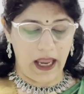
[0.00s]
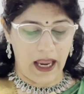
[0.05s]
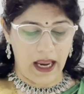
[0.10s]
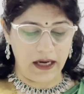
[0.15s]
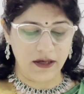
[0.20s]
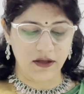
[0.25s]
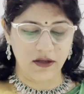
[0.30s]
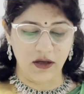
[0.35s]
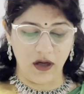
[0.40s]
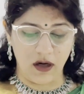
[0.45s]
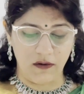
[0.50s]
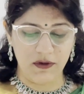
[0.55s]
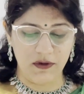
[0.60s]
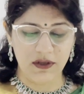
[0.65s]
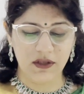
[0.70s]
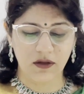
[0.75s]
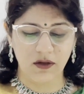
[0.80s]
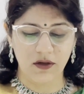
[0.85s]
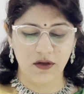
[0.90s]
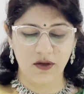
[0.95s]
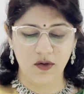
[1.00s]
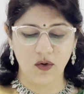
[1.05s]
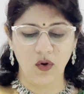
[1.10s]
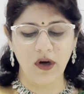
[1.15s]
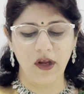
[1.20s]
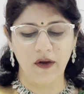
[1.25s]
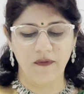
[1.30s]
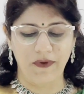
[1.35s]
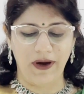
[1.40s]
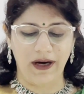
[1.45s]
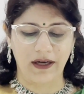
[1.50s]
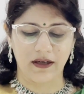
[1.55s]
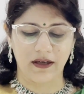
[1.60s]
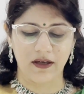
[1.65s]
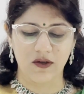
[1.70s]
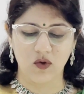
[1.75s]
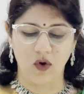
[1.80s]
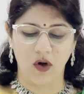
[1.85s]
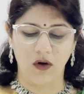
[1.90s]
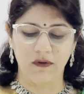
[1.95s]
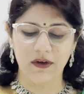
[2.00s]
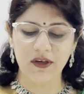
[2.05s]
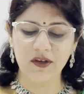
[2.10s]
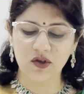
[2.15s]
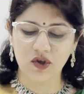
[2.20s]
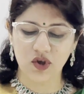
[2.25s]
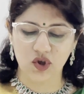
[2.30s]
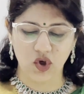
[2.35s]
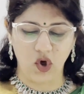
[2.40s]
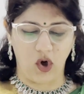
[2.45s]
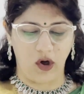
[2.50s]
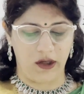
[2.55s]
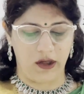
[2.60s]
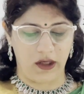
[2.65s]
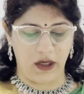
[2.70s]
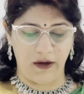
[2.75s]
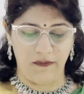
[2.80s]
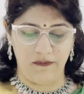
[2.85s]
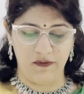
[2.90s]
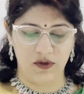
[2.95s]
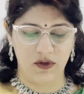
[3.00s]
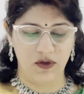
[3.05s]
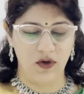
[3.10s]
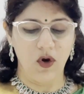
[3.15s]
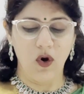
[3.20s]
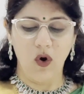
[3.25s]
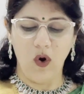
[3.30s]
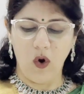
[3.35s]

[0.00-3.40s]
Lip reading: and nervous control effect is always short lived.